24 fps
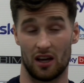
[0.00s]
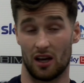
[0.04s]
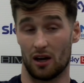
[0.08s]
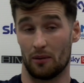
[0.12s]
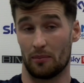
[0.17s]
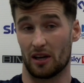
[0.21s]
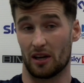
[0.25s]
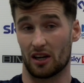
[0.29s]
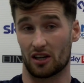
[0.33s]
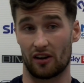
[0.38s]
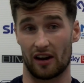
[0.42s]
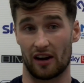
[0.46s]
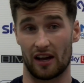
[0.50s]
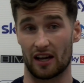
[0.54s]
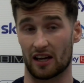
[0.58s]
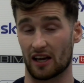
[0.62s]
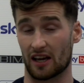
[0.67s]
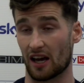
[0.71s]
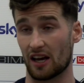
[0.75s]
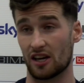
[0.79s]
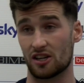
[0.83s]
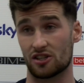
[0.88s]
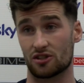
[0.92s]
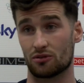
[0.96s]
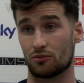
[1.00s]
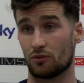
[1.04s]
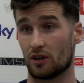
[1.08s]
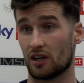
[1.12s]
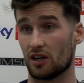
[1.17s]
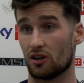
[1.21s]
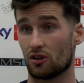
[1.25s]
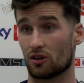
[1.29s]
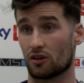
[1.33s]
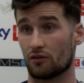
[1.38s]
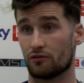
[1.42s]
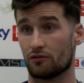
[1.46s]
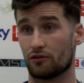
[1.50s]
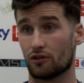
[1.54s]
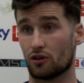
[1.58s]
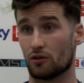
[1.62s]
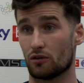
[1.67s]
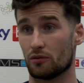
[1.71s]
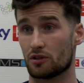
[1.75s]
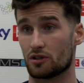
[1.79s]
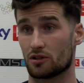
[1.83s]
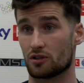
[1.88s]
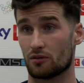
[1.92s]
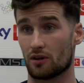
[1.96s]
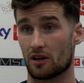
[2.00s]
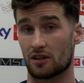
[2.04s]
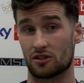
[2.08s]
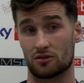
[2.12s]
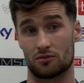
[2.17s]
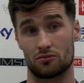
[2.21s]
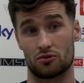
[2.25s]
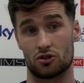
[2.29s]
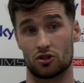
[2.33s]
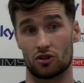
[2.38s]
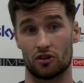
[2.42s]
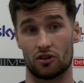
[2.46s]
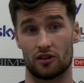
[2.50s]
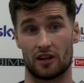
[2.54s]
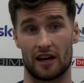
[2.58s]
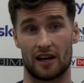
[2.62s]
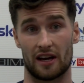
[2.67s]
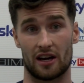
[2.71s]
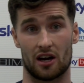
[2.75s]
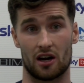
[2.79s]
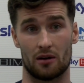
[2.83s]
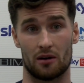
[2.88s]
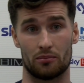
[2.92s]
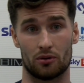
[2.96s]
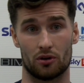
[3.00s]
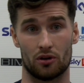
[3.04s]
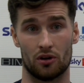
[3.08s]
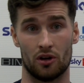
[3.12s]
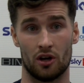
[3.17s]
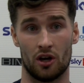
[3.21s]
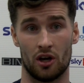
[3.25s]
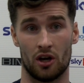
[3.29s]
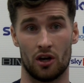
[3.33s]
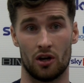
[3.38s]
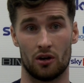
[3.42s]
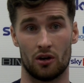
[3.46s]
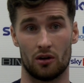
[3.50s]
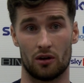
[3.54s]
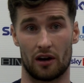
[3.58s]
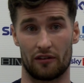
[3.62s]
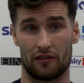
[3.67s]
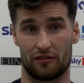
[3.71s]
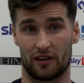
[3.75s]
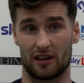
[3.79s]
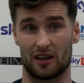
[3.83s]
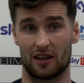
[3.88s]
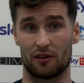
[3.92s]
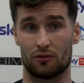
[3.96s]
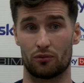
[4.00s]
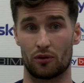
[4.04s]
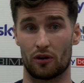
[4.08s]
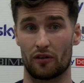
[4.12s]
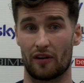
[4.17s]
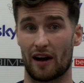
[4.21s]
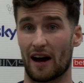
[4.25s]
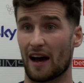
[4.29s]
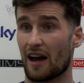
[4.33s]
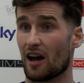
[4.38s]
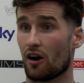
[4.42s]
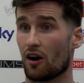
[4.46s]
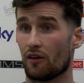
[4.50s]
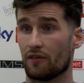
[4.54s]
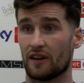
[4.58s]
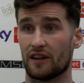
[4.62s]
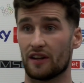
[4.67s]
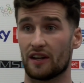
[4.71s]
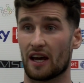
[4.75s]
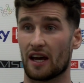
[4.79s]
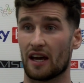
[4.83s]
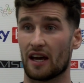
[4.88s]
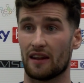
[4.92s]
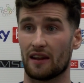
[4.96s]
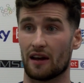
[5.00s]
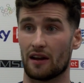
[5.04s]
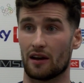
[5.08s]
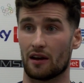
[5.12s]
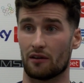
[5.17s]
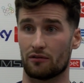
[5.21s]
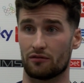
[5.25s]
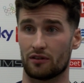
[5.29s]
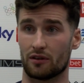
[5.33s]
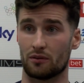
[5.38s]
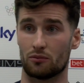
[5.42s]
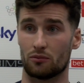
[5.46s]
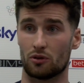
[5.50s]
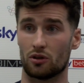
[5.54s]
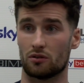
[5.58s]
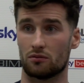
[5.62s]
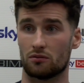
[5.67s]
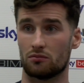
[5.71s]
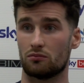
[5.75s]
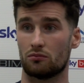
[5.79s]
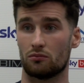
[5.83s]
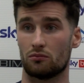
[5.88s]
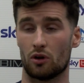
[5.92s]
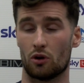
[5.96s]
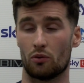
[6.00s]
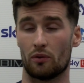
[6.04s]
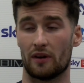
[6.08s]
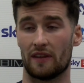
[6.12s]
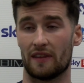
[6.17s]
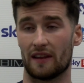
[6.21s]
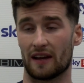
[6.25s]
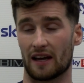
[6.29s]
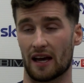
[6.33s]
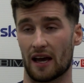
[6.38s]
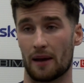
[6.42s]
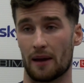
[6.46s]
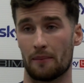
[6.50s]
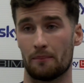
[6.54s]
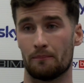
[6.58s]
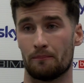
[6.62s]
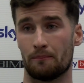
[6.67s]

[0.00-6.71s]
it'll be a great occasion. We're looking forward to it, as I'm sure they are. But I think if we're at it on the day, then I think we'll win the game.